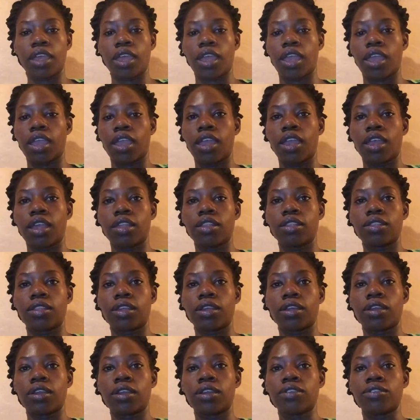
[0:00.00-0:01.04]
and
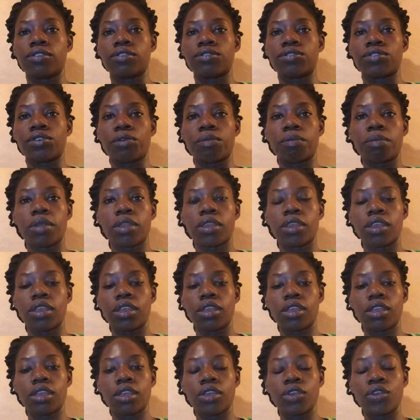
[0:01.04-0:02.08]
there is so
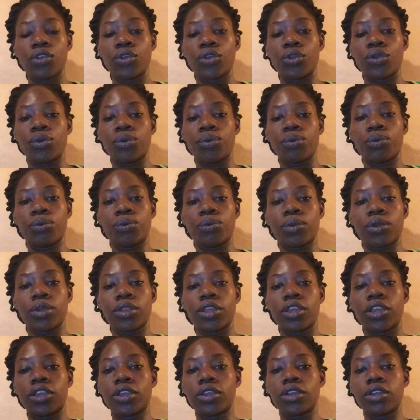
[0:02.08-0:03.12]
many
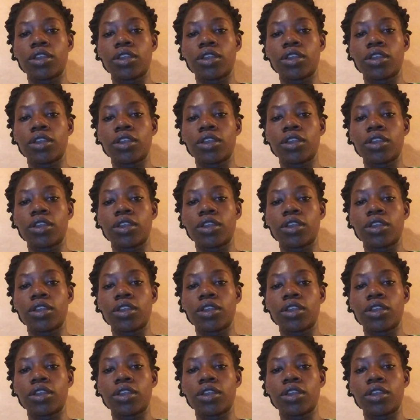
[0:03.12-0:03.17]
really